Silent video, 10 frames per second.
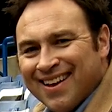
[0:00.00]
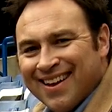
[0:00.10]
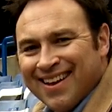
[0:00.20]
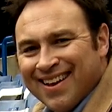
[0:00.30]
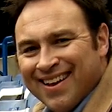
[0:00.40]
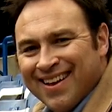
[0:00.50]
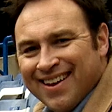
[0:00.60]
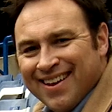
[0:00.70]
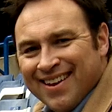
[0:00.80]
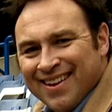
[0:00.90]

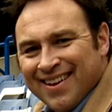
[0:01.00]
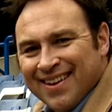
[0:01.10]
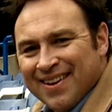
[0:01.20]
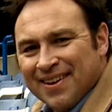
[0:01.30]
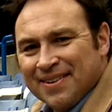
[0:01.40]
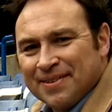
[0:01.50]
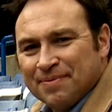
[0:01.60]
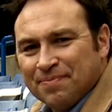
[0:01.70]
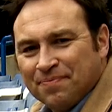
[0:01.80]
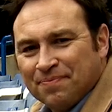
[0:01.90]

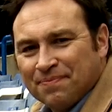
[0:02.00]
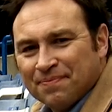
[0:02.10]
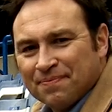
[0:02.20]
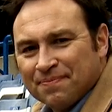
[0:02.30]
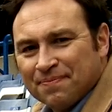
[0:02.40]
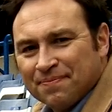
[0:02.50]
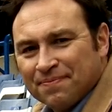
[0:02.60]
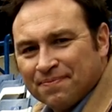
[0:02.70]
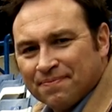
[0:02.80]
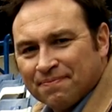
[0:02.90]

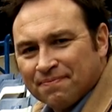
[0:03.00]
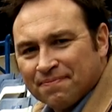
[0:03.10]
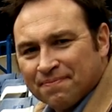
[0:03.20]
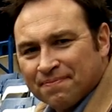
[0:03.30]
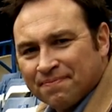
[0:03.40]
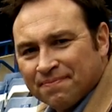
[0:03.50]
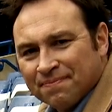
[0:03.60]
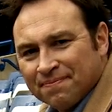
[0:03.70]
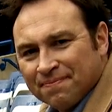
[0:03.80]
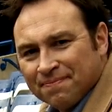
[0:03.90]

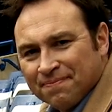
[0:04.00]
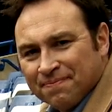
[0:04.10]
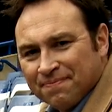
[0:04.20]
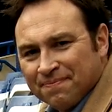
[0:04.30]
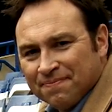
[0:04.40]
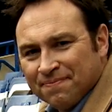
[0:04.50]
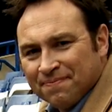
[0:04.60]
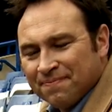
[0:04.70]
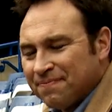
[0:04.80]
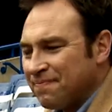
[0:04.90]

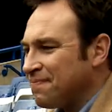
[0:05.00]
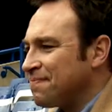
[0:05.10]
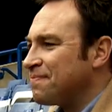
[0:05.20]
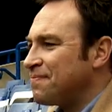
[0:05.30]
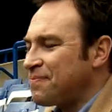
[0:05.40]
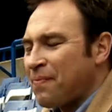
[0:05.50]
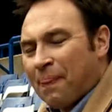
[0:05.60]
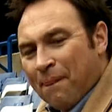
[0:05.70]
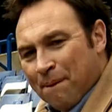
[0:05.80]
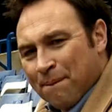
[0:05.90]

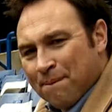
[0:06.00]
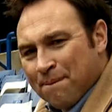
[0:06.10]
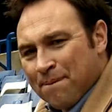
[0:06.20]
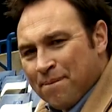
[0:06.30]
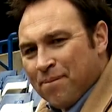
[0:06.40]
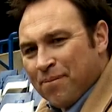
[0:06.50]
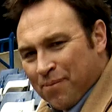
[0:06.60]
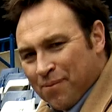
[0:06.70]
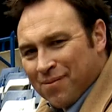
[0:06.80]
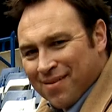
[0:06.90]

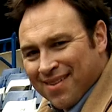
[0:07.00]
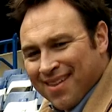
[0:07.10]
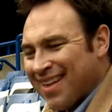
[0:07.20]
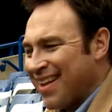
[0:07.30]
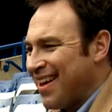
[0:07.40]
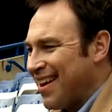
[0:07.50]
(silent)